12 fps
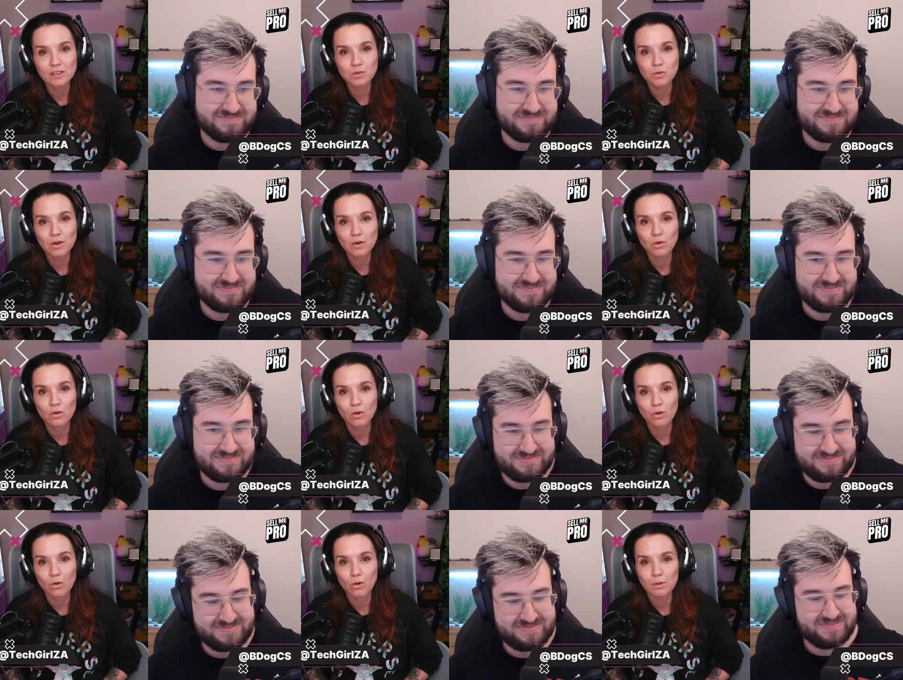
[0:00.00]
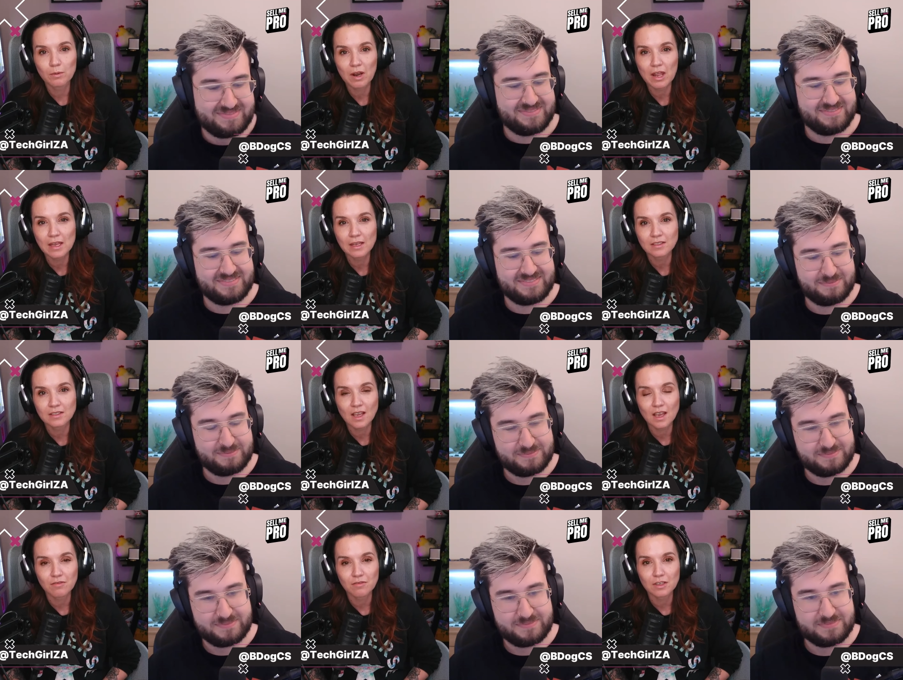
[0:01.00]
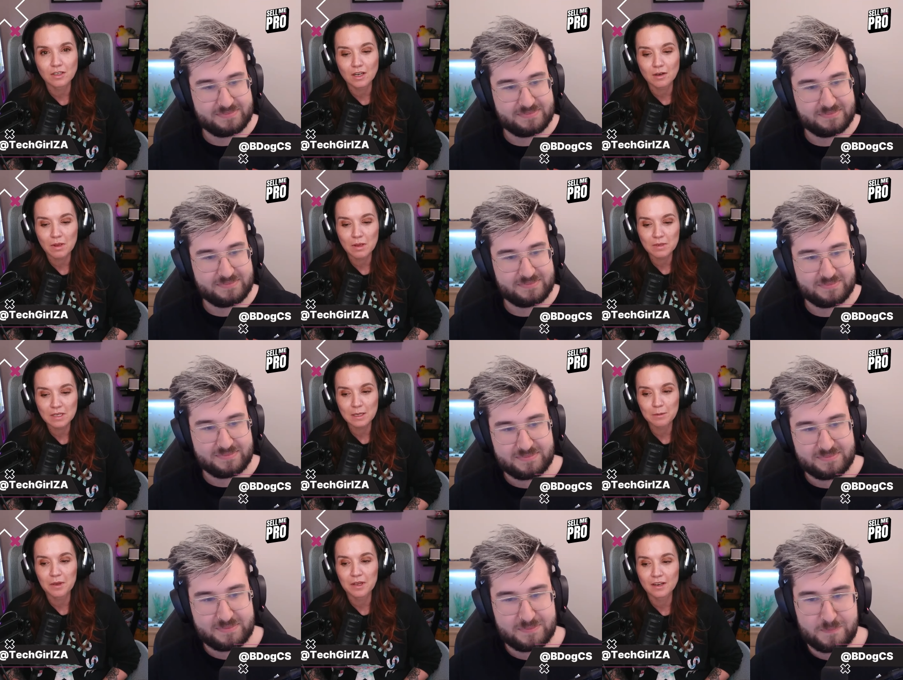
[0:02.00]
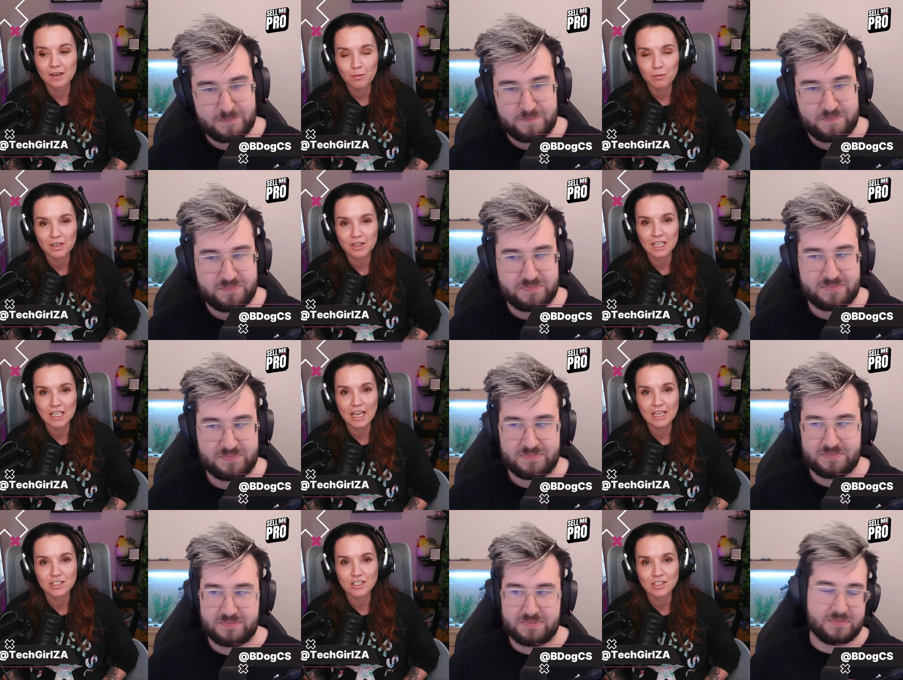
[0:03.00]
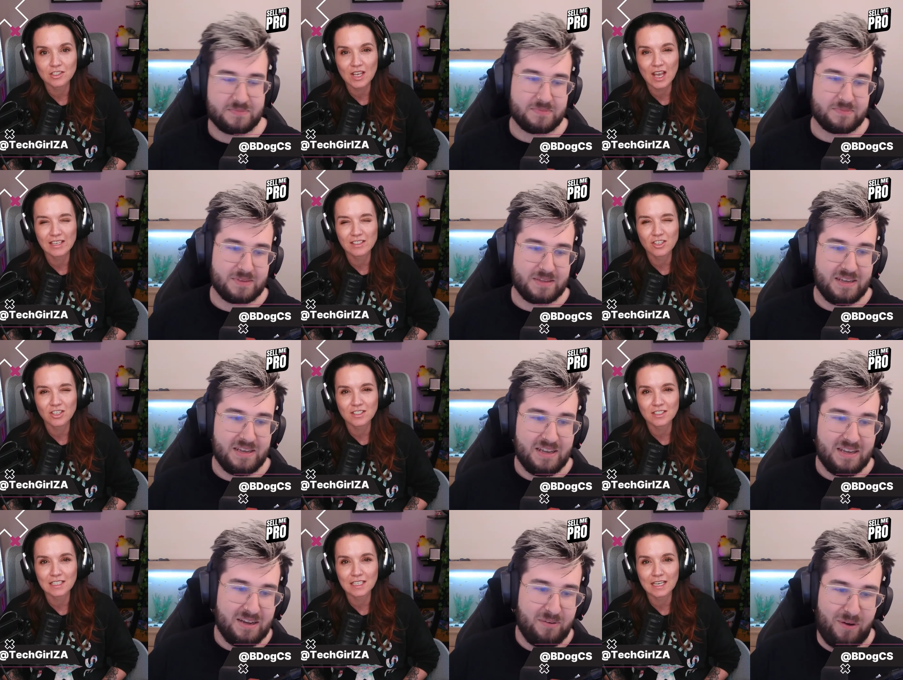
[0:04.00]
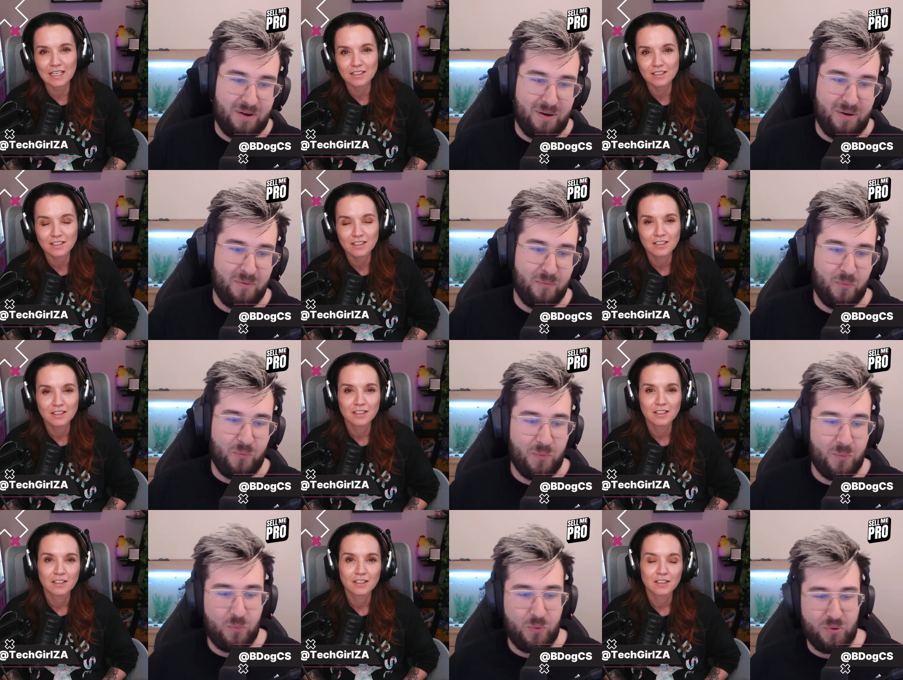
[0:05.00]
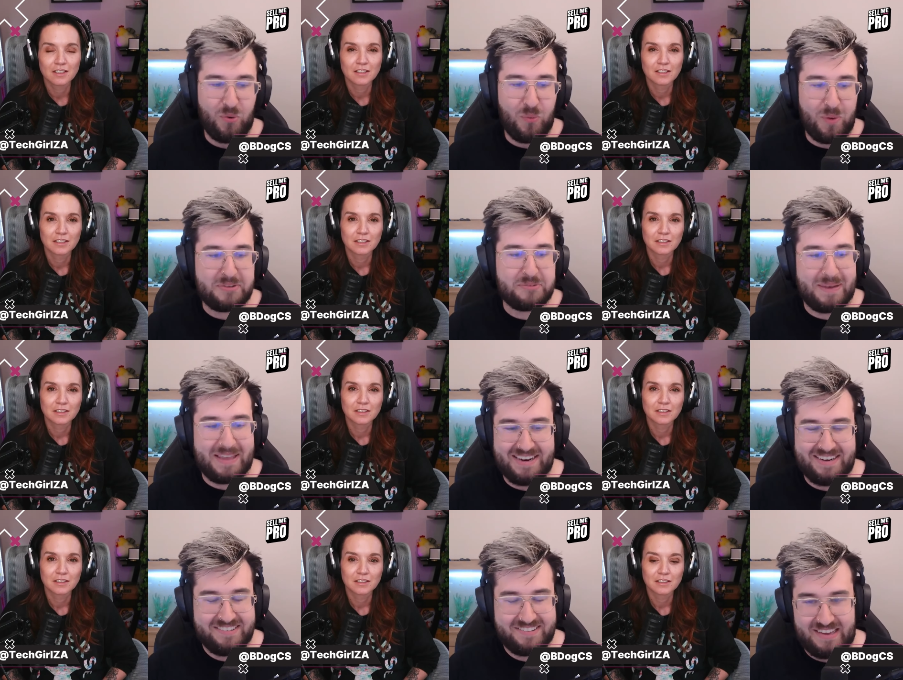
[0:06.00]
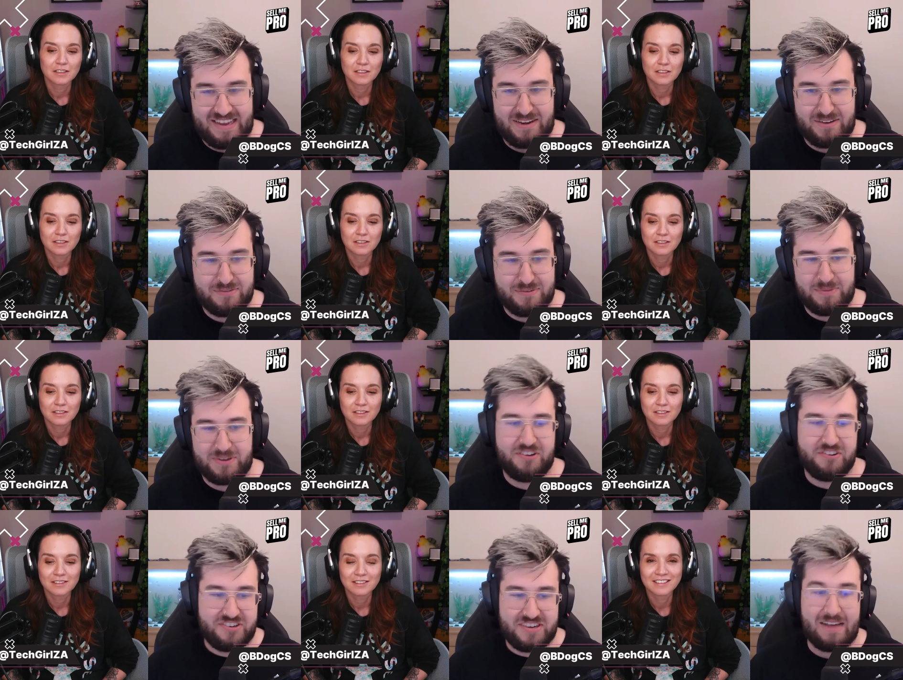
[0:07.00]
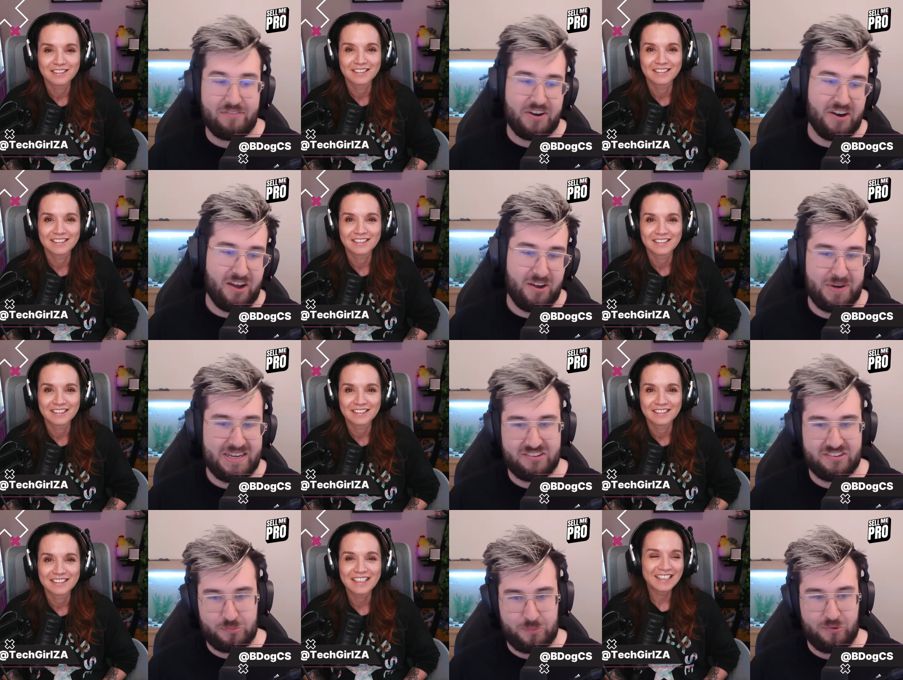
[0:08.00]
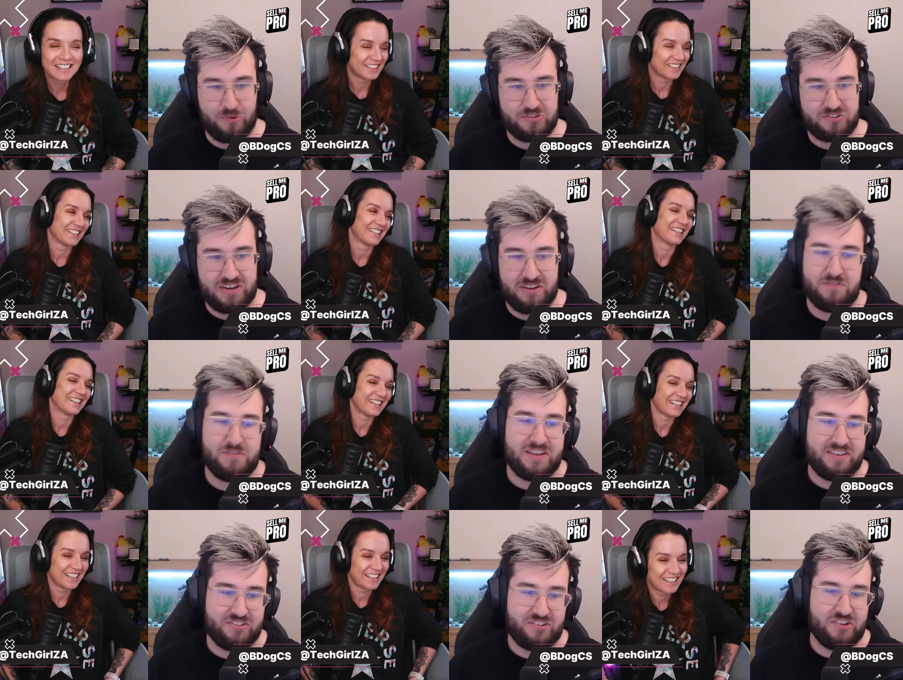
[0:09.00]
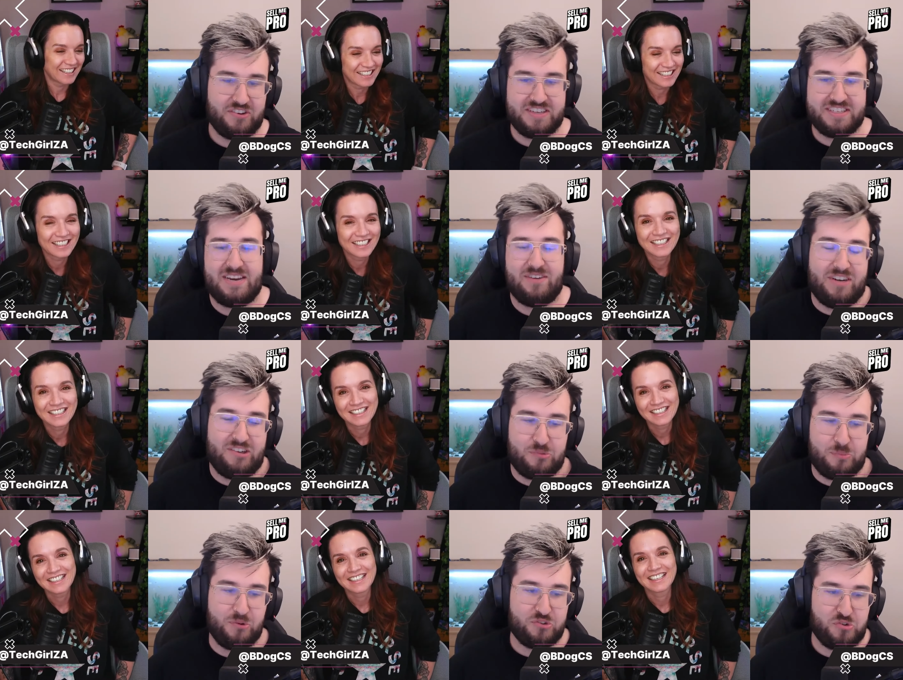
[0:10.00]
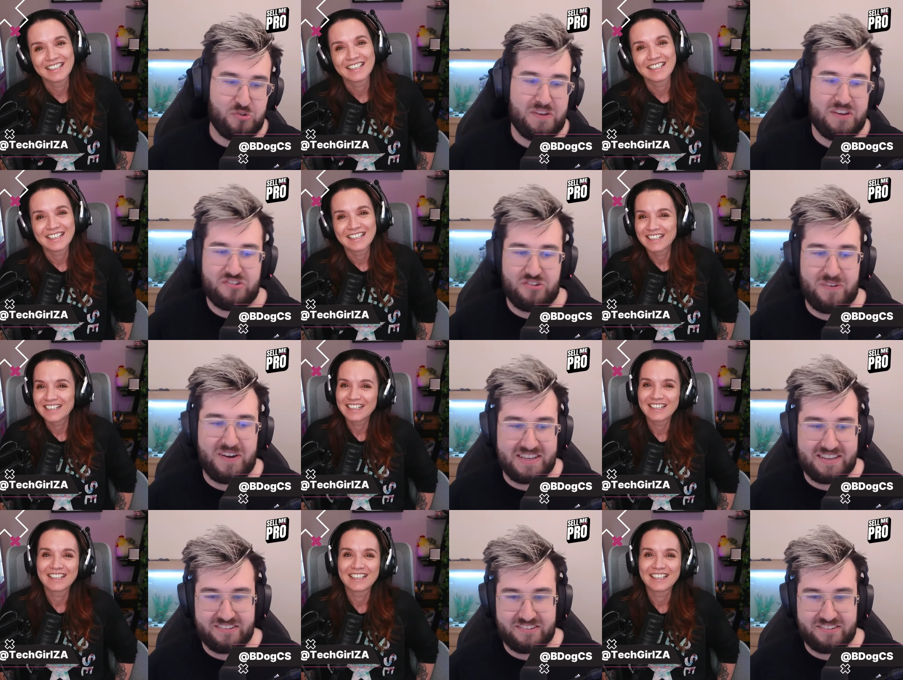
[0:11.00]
Speaker 1: this one? Or are we playing it safe and maybe keeping a little bit of the cash to the side just in case?
Speaker 2: We're always playing it safe because you never know in esports. I don't think it's a good idea in esports to invest your money